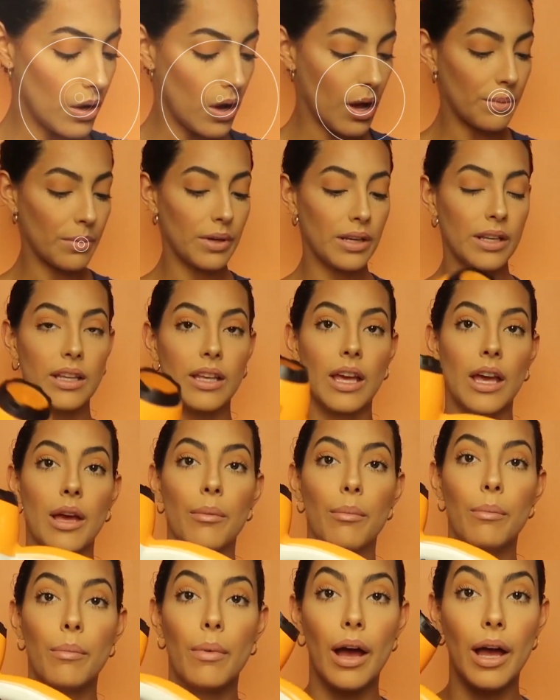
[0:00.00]
now I'm going to
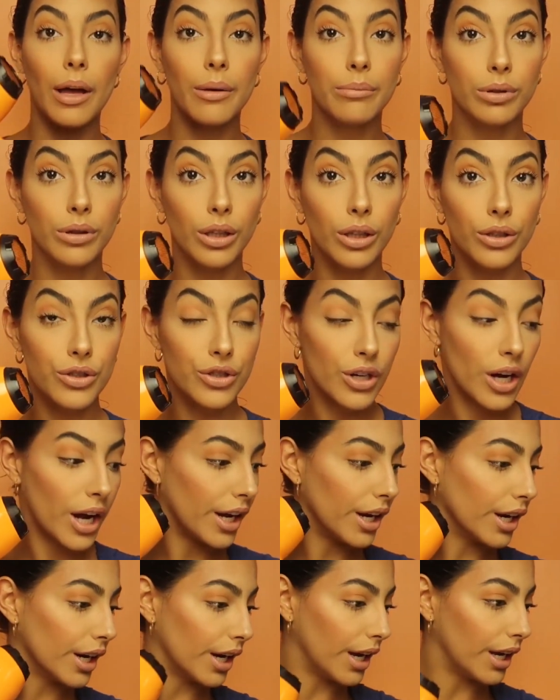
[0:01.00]
get my blow
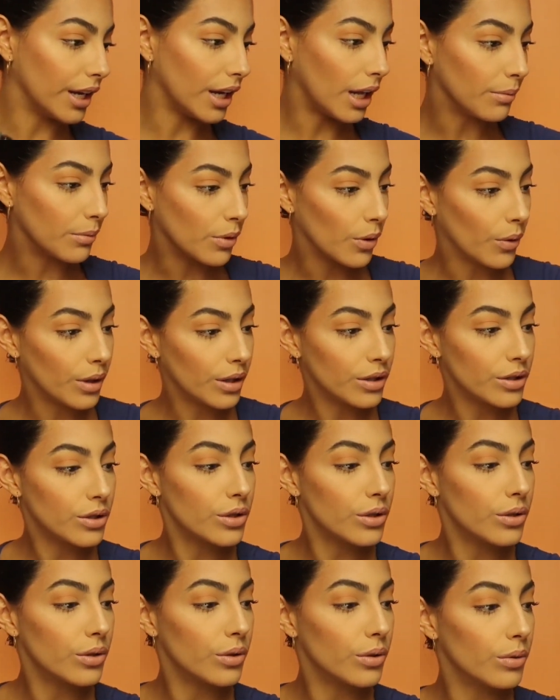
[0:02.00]
dryer and I'm going
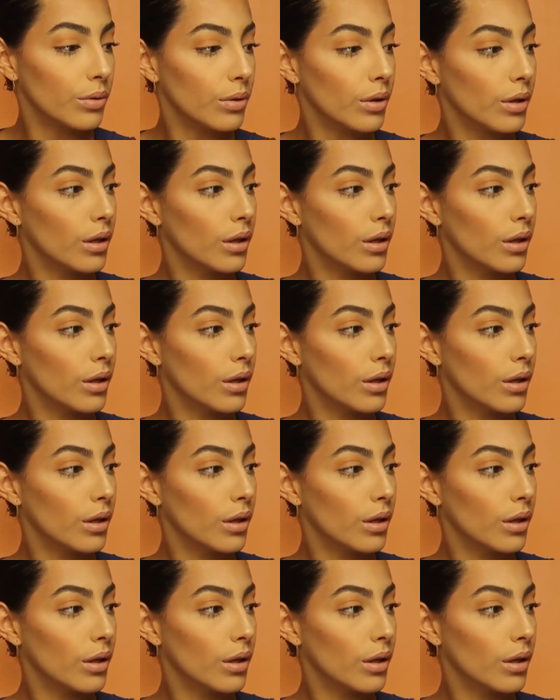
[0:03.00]
to